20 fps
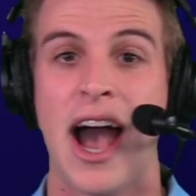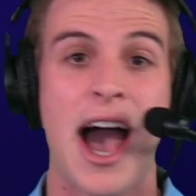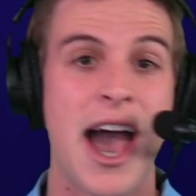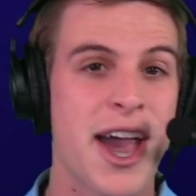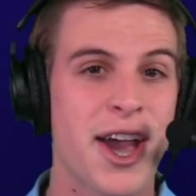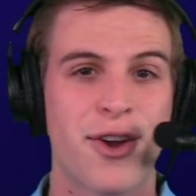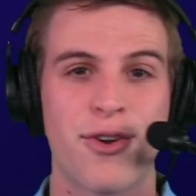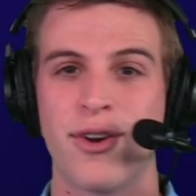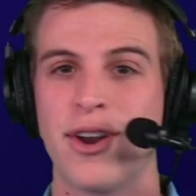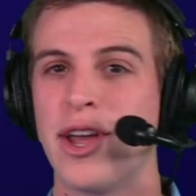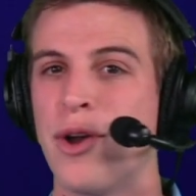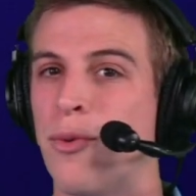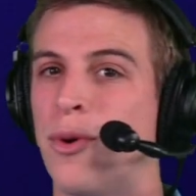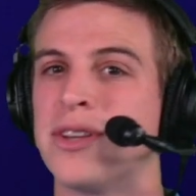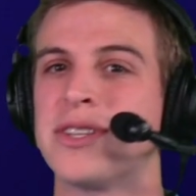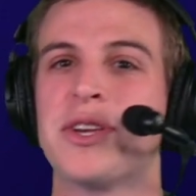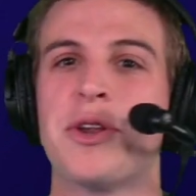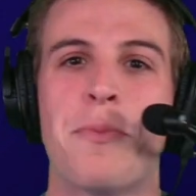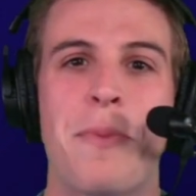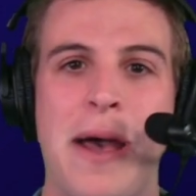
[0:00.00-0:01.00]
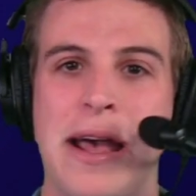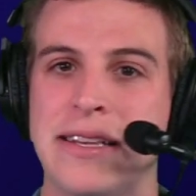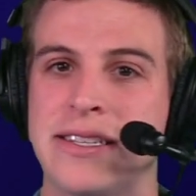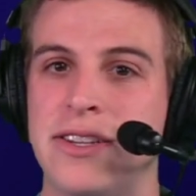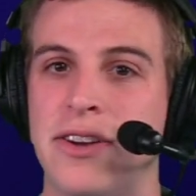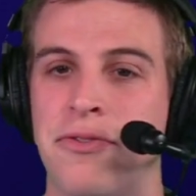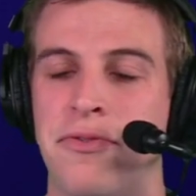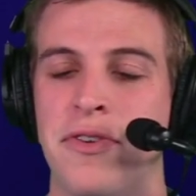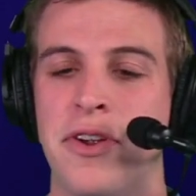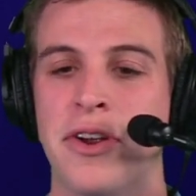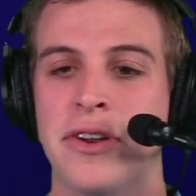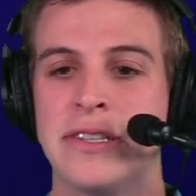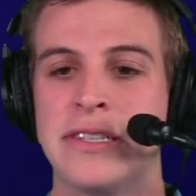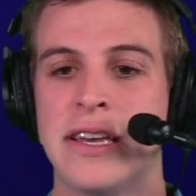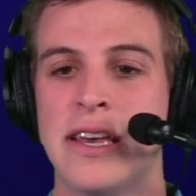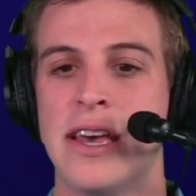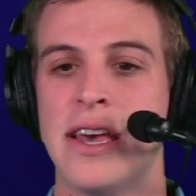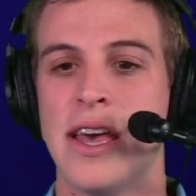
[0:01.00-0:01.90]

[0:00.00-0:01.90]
I agree it wasn't a pass interference,